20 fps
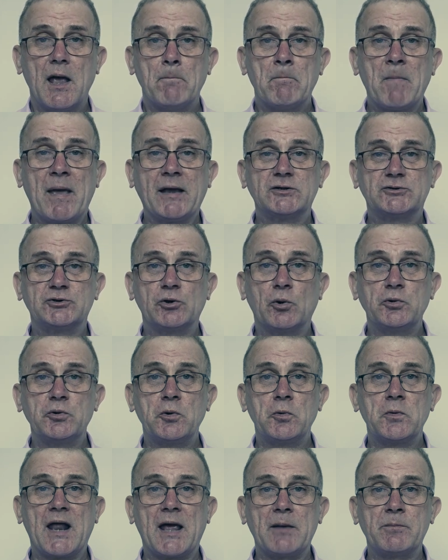make sure
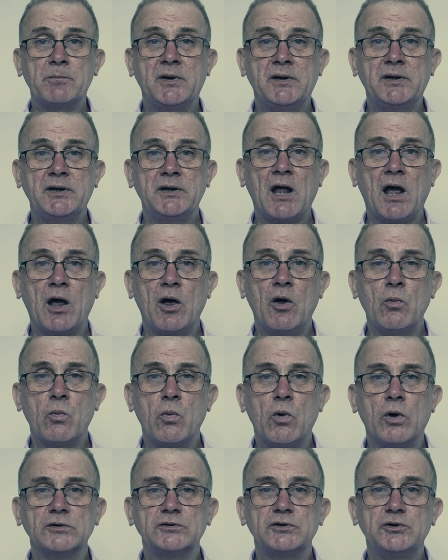you let me know
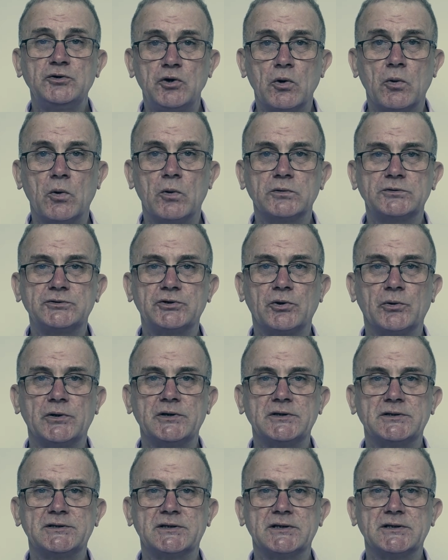what your
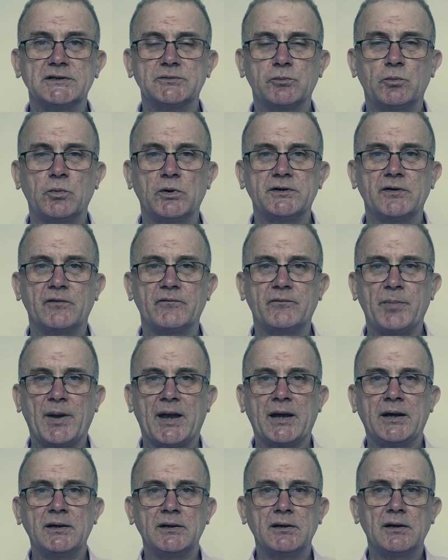choices would have
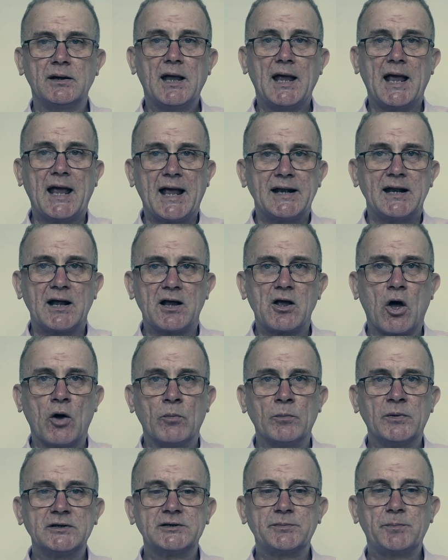been in the
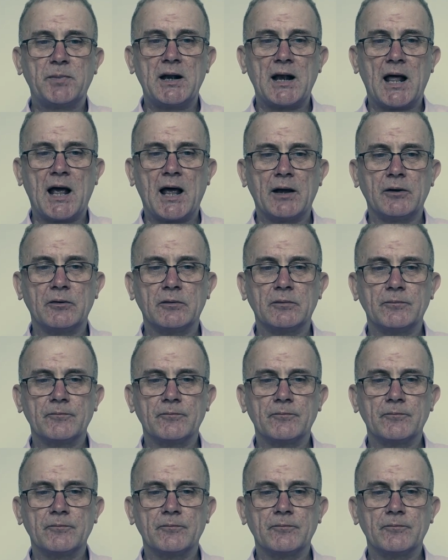comments below.